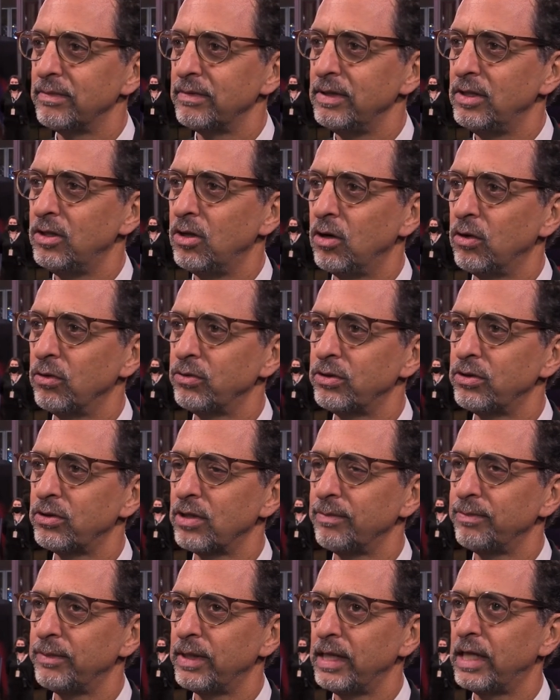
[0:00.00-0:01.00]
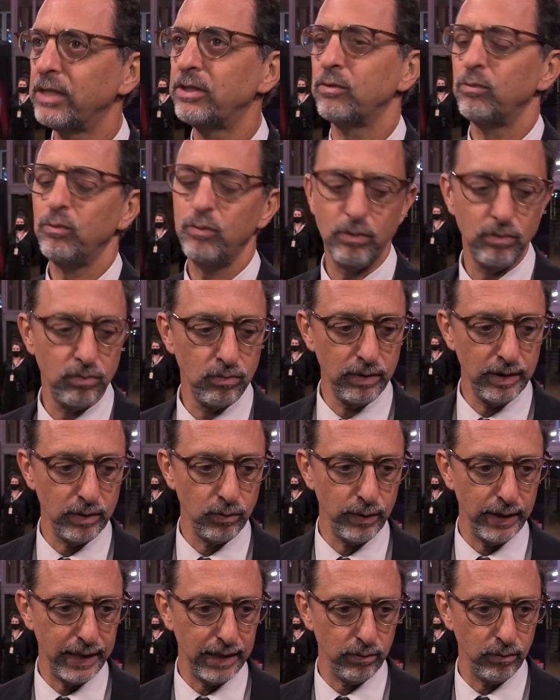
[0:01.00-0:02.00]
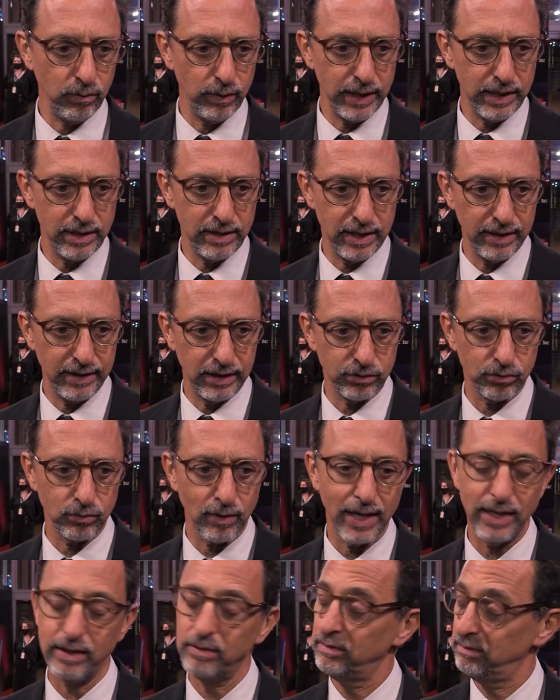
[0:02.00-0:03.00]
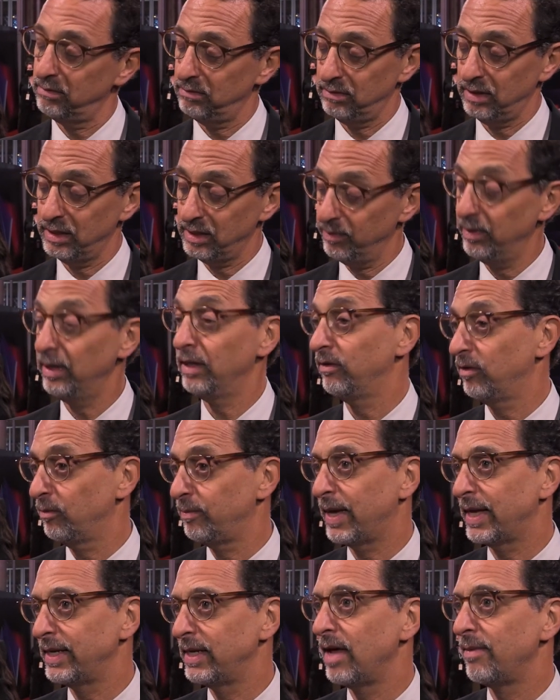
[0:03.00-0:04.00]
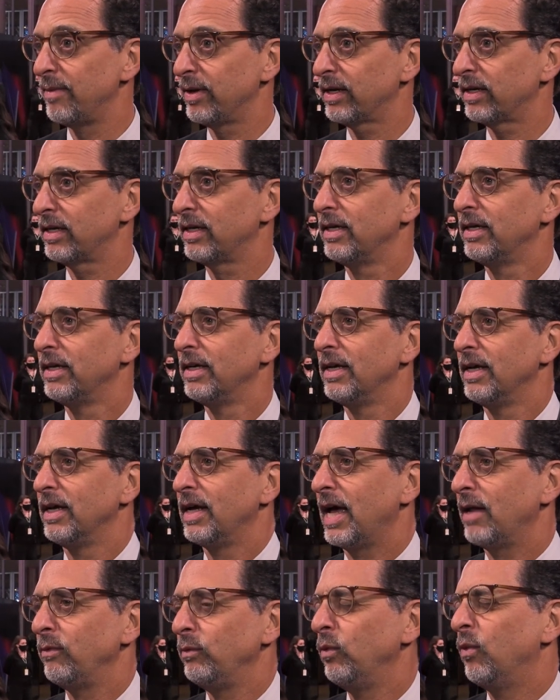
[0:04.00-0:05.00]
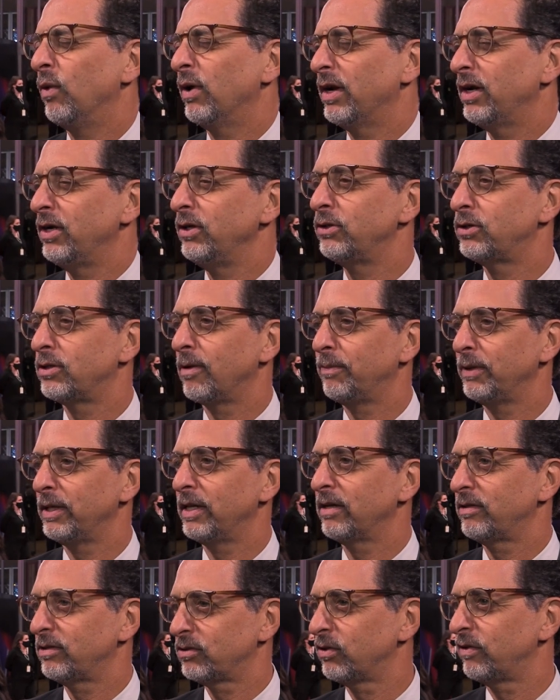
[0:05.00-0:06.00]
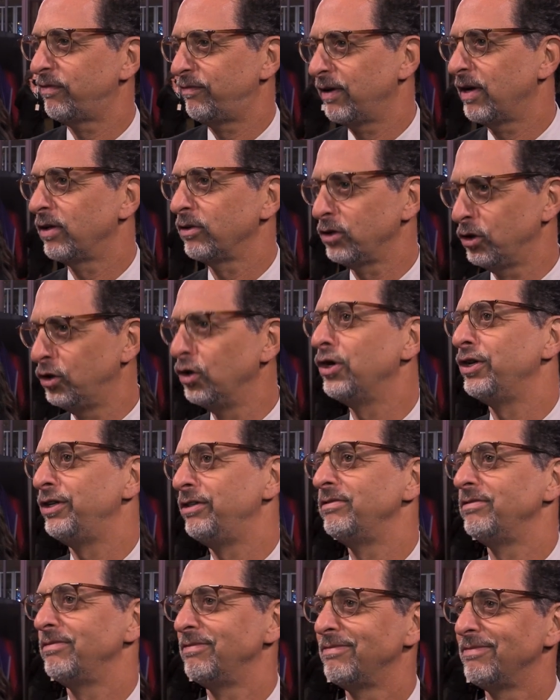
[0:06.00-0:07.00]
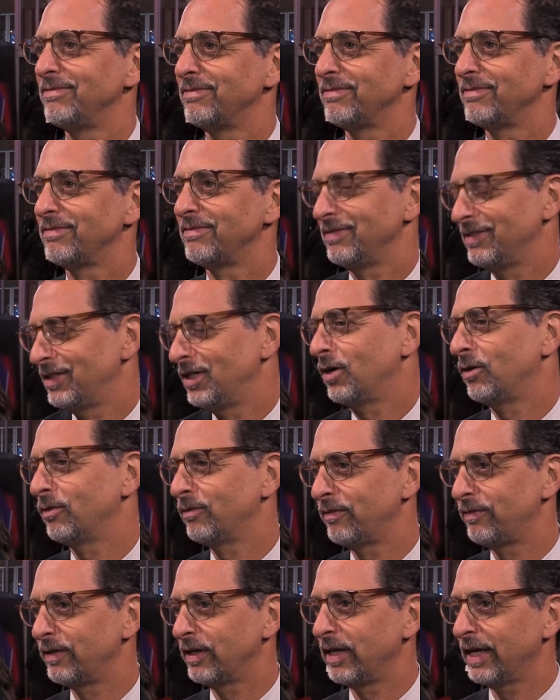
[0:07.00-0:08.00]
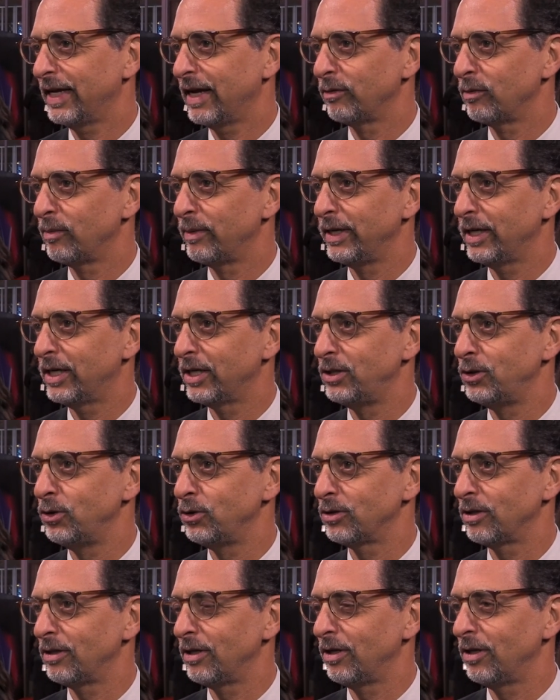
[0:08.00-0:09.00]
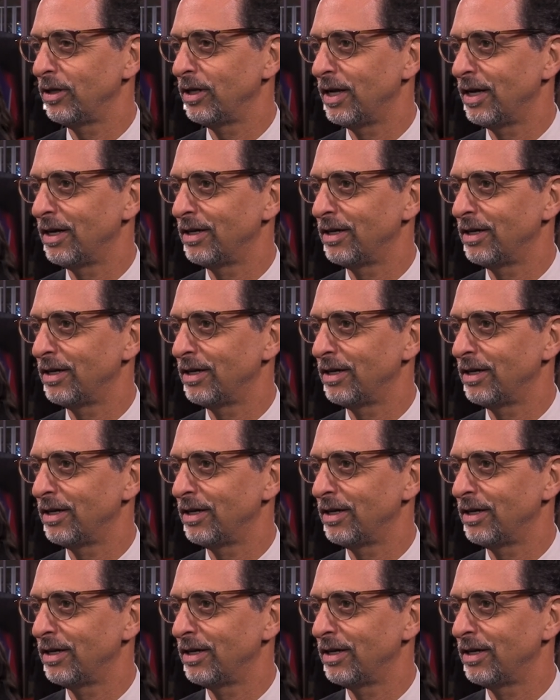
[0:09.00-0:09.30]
You know, something, because we did this right in the middle of the pandemic, and we wanted to do something that sort of felt good, you know, felt like everybody could use a little,